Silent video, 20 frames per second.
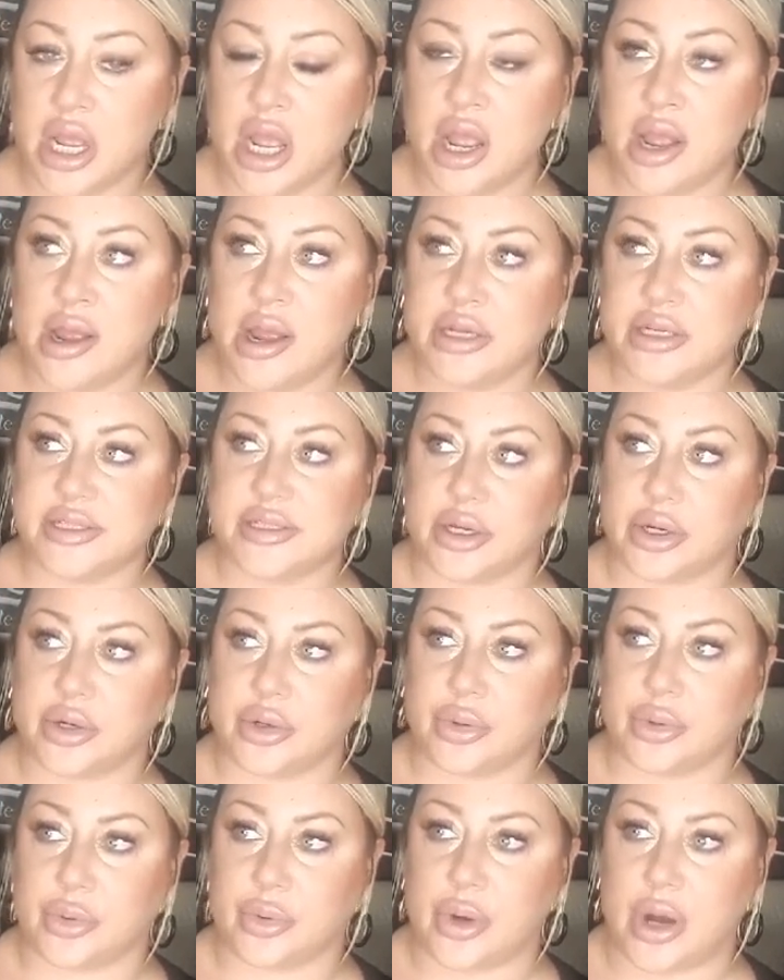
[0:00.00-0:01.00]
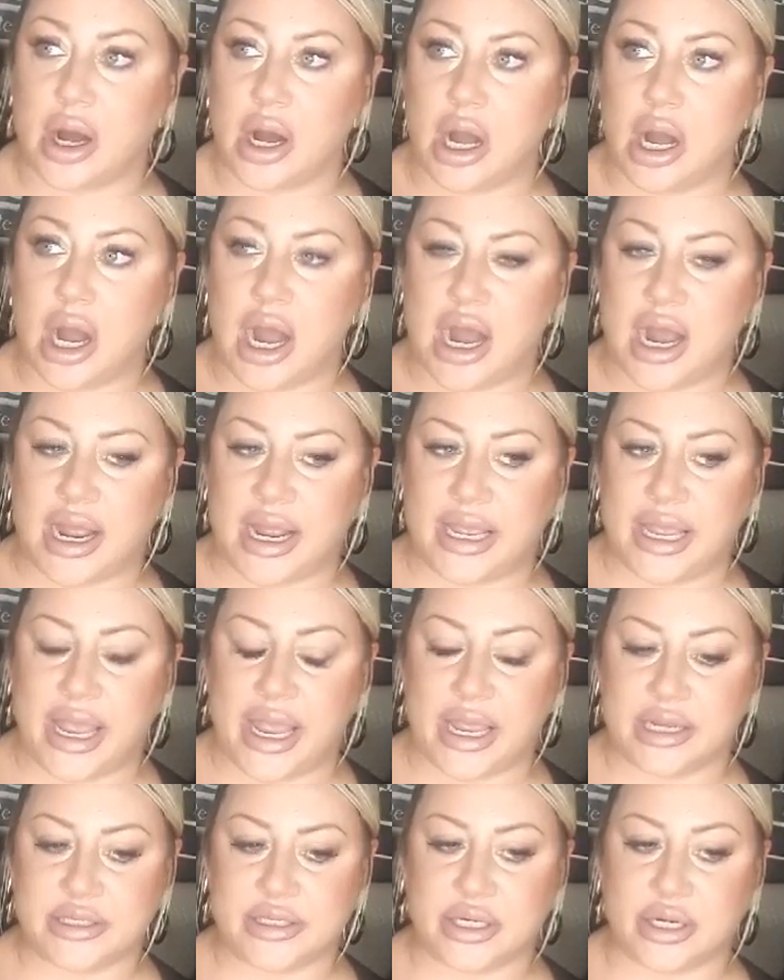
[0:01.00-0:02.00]
So I
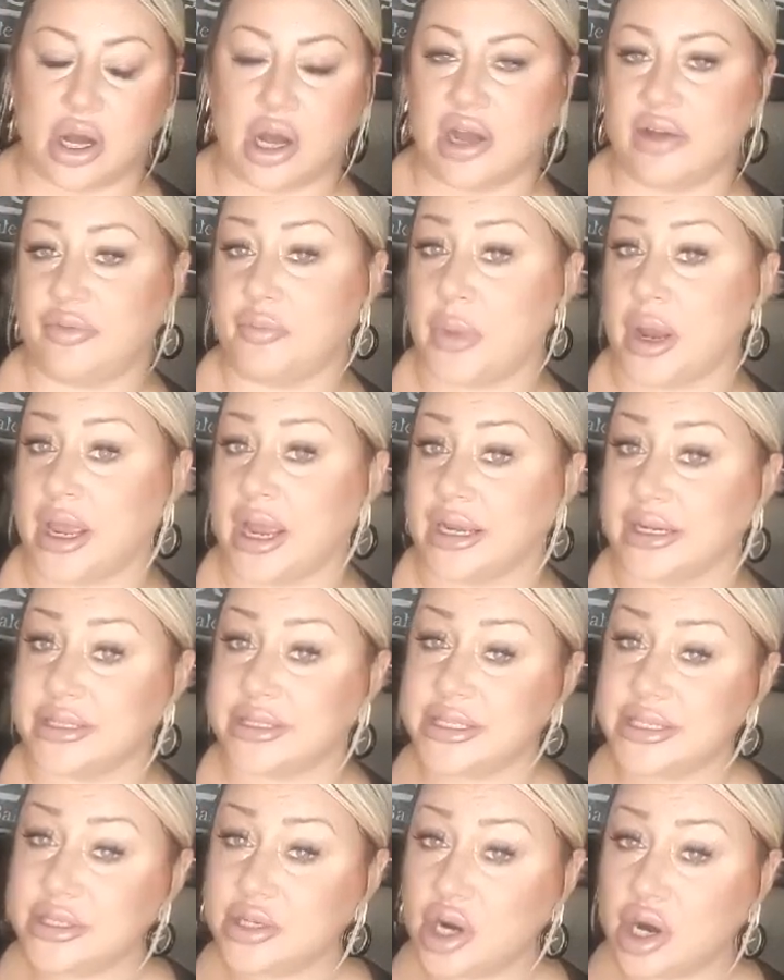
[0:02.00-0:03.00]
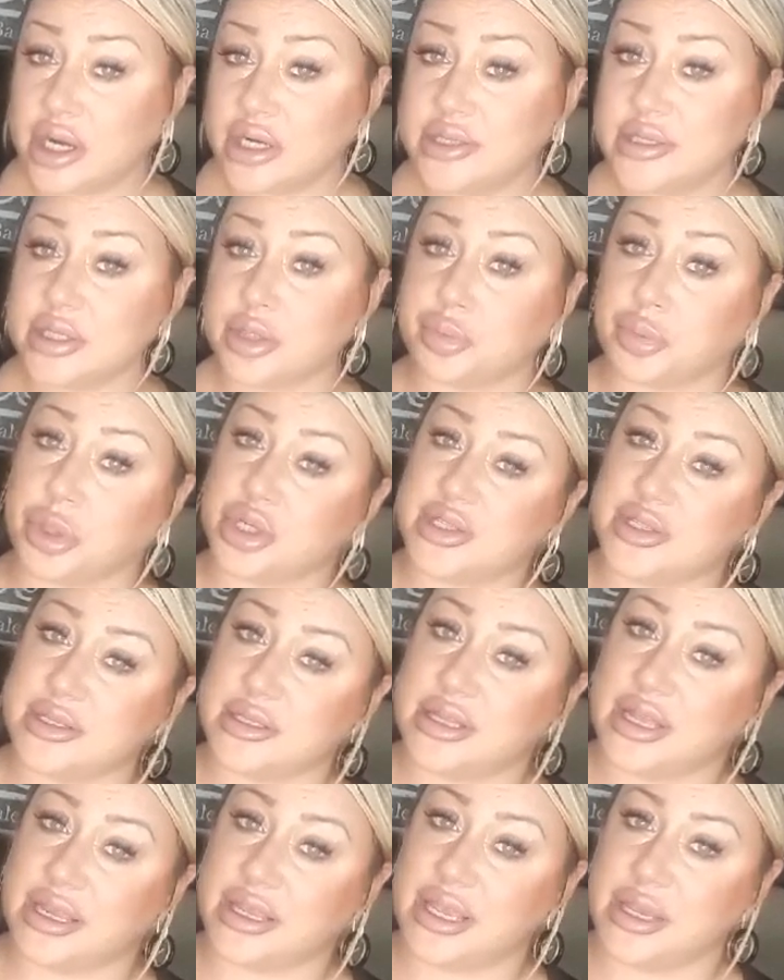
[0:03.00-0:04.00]
handed off my ID card to the person that
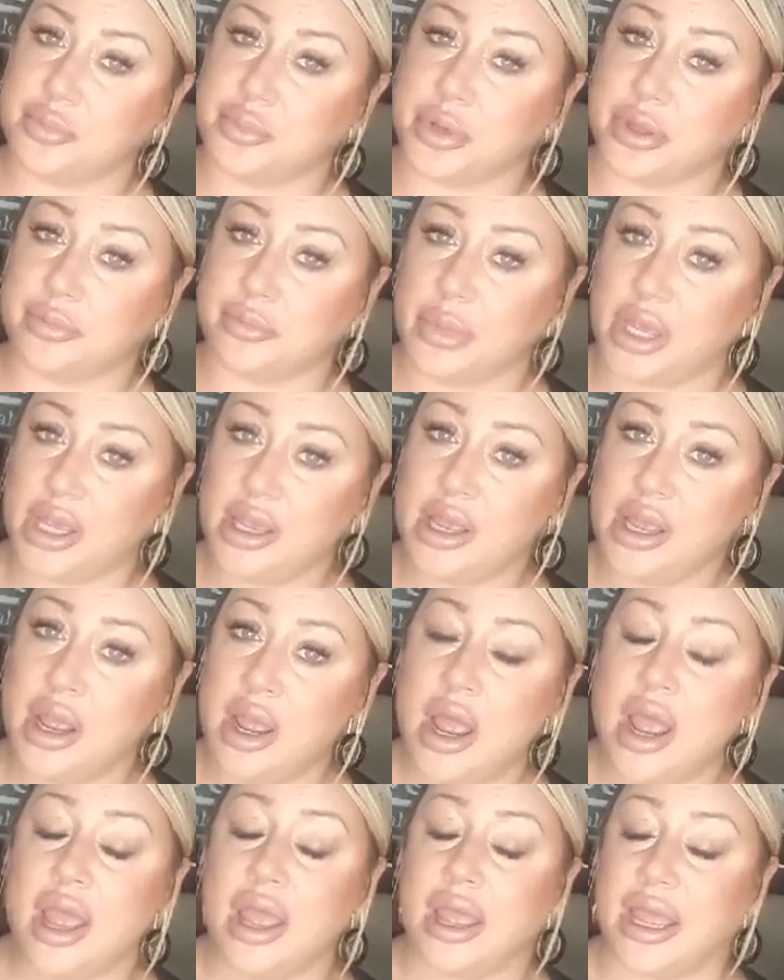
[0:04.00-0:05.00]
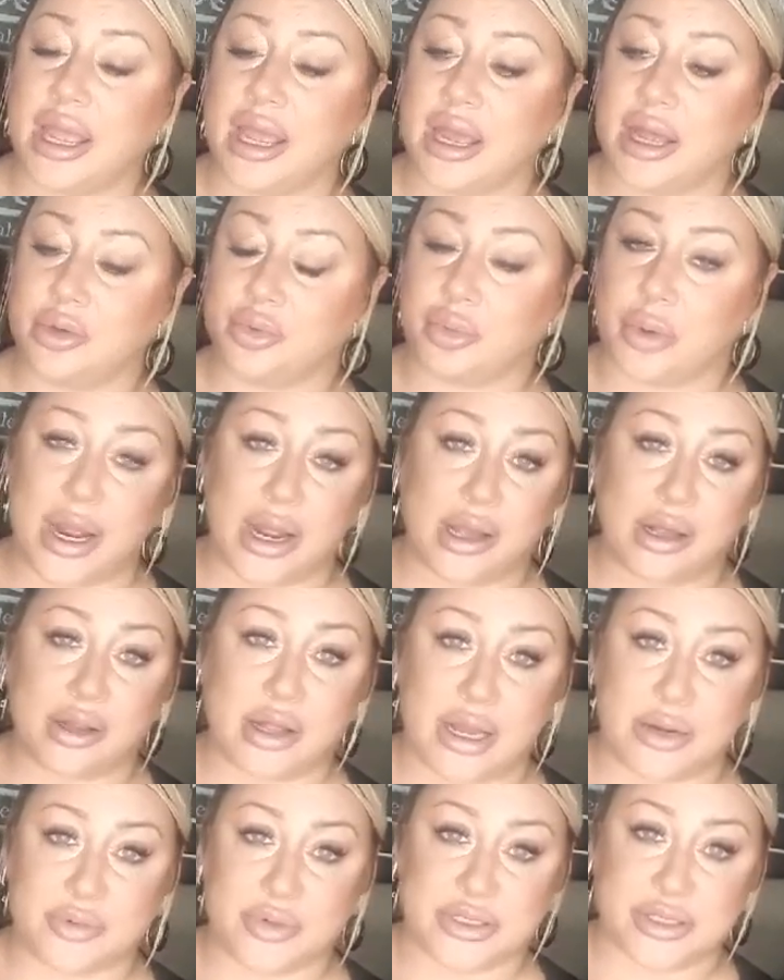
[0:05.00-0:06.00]
came with me, and while I
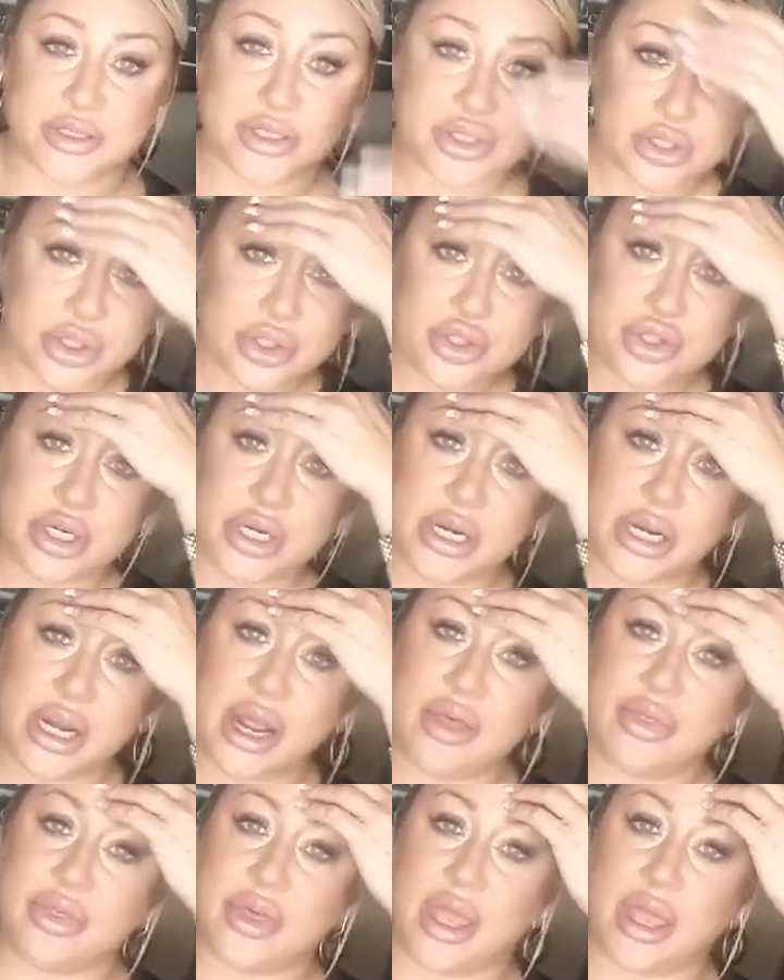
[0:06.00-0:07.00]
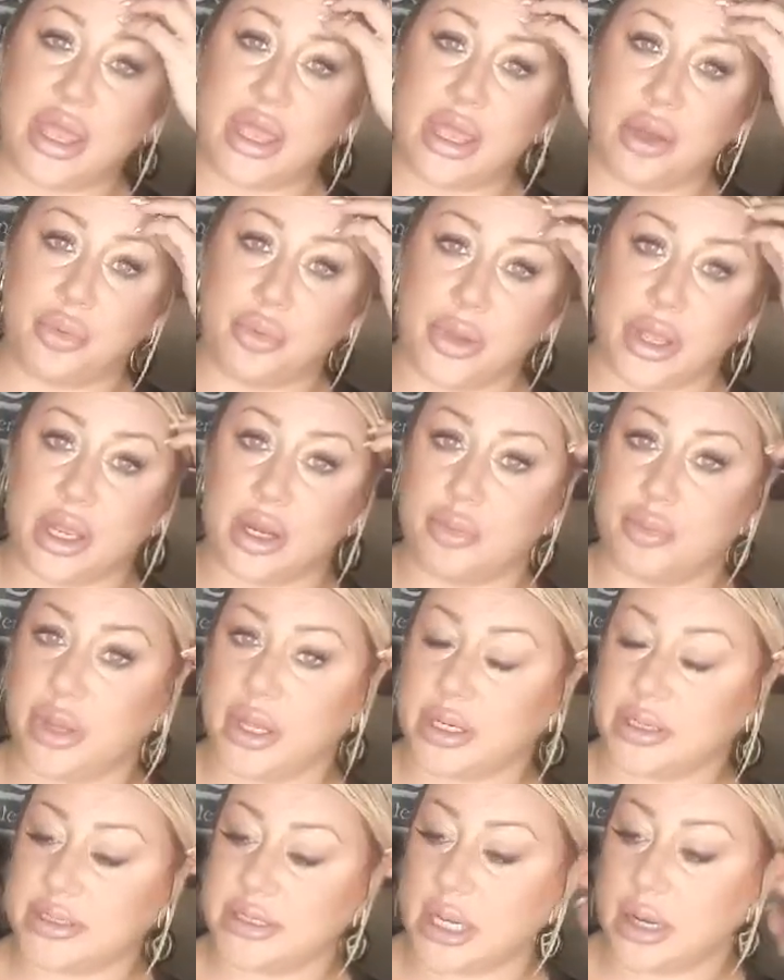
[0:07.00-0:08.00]
was in surgery, they went and picked
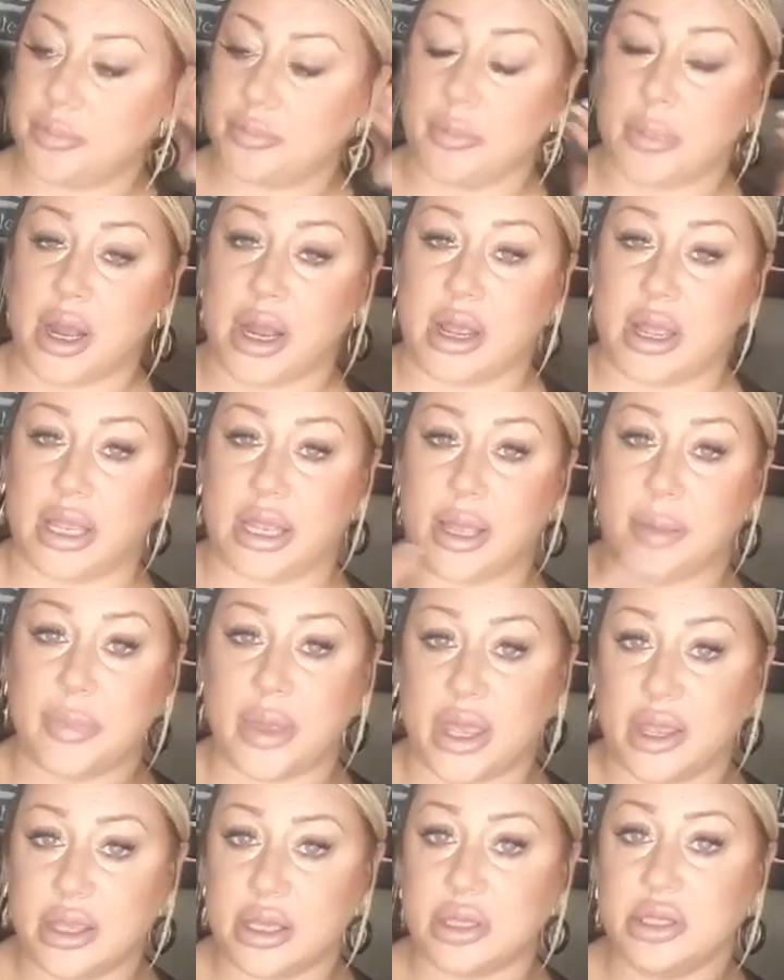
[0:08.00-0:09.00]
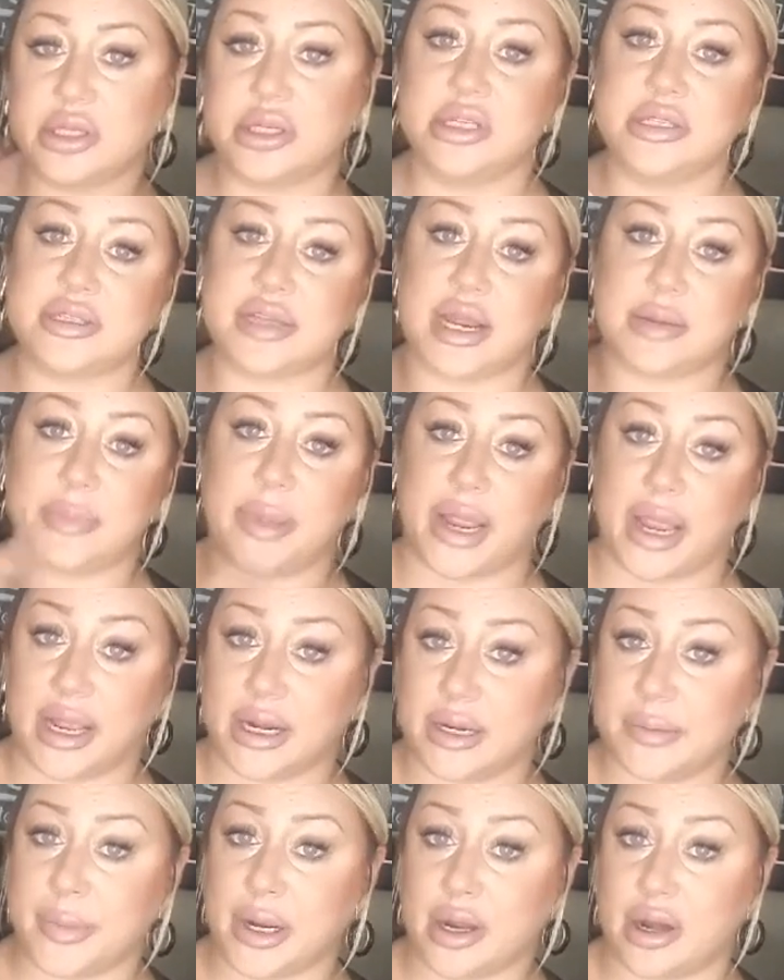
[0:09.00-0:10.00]
up my painkillers and my
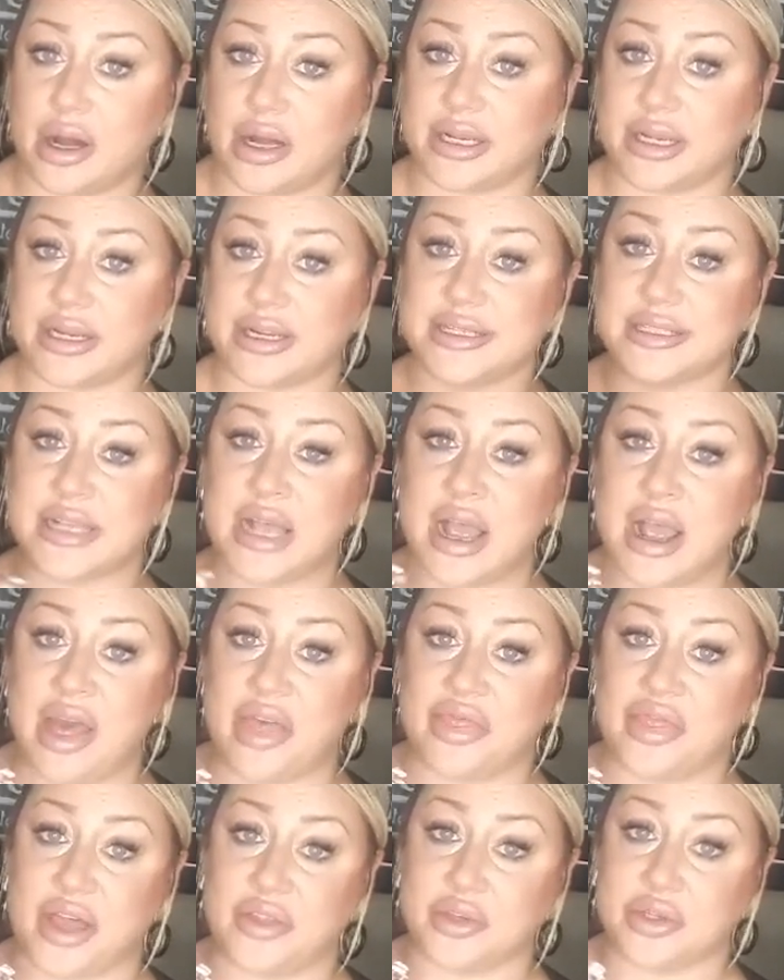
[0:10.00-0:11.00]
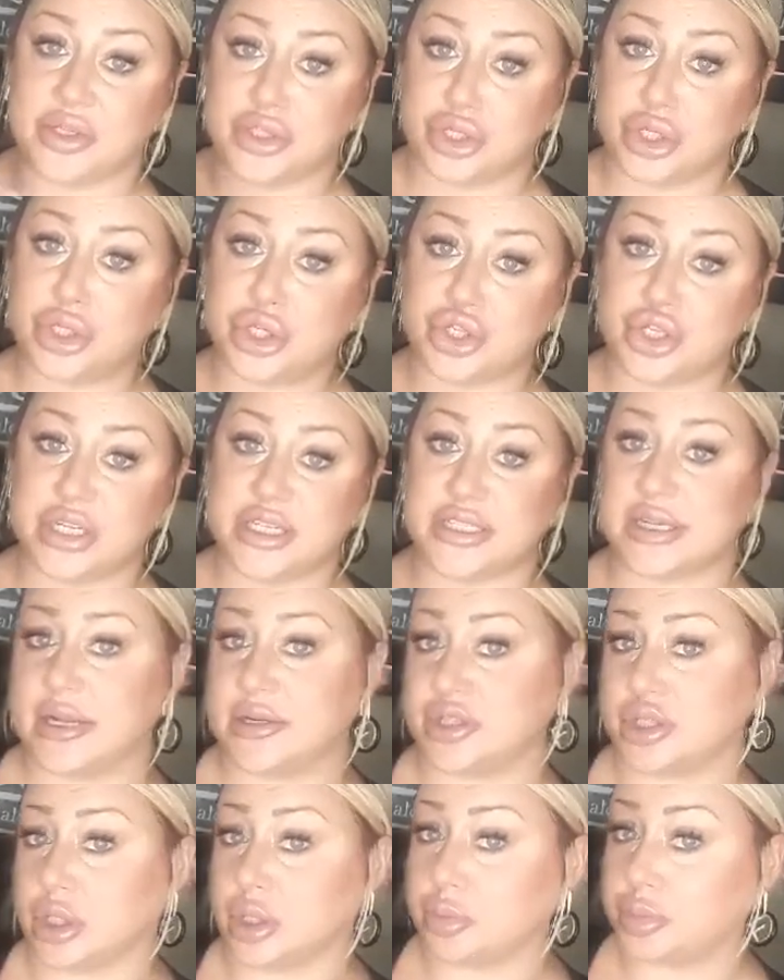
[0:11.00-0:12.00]
antibiotics that the surgery
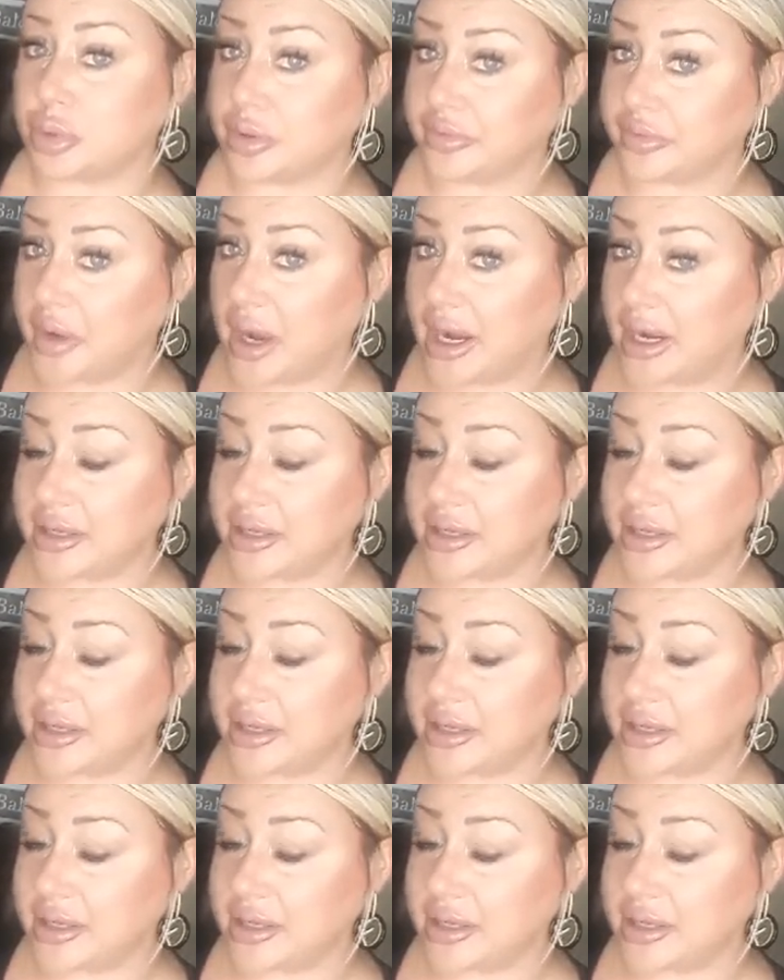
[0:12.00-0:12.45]
center provides.